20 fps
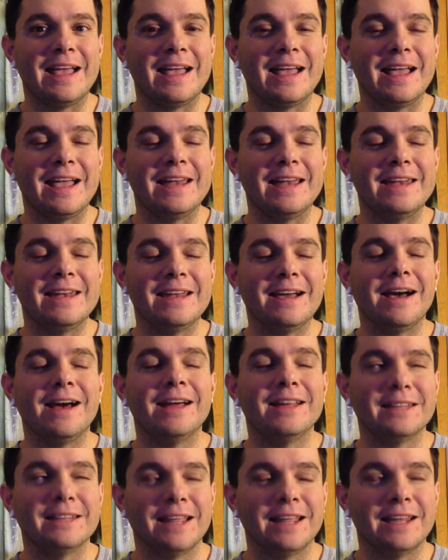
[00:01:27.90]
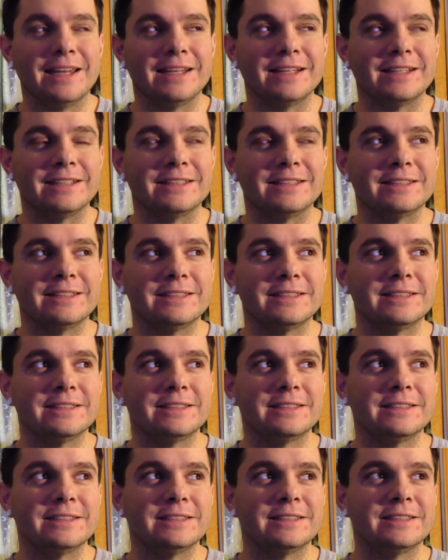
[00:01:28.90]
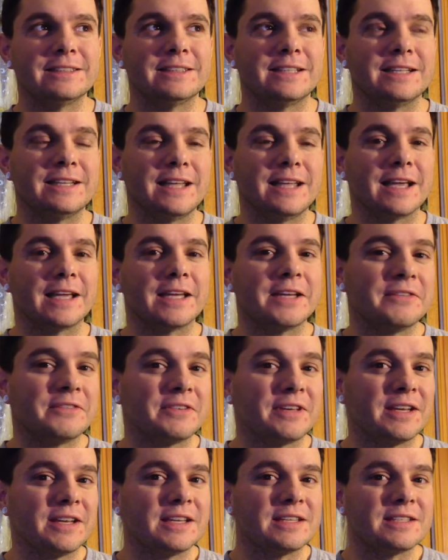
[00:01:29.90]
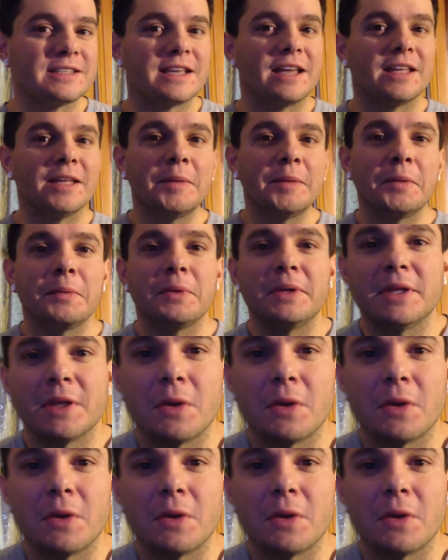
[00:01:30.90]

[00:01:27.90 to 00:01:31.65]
and not letting the negative get us down. Let me read the